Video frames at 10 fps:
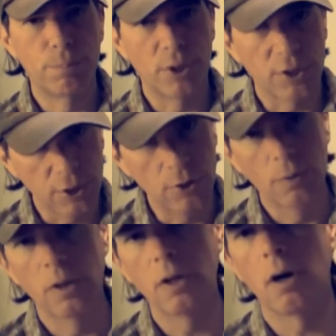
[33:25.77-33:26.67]

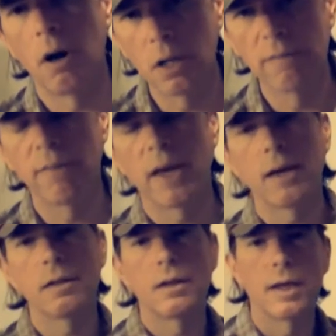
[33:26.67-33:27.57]
procure all of
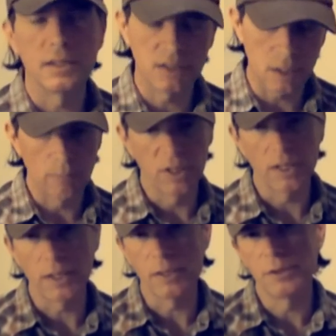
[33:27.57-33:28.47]
that and assemble
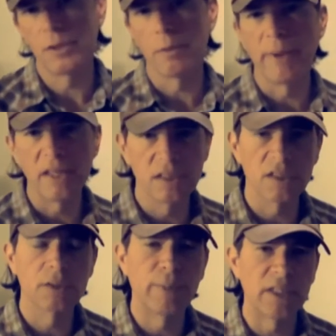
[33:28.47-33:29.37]
it into the
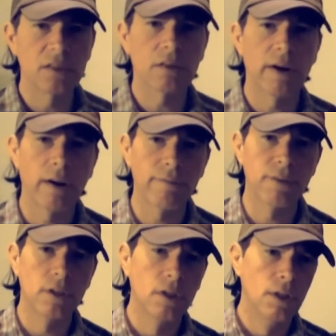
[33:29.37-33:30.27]
basic spacecraft